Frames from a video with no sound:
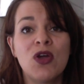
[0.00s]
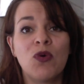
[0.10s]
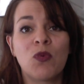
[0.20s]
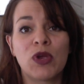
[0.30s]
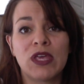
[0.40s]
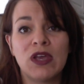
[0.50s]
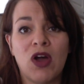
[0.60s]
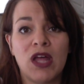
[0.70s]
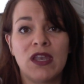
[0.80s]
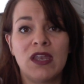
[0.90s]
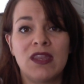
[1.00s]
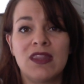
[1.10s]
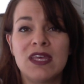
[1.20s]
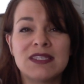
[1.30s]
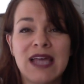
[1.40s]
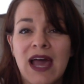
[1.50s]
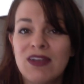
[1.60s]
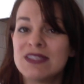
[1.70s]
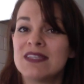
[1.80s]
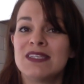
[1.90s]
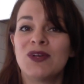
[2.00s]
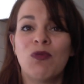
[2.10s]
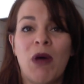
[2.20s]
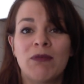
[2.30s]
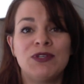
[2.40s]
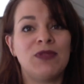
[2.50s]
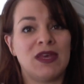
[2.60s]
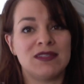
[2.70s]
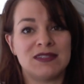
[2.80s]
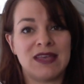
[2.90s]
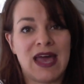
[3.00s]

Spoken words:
working on this. How does a single mom do this?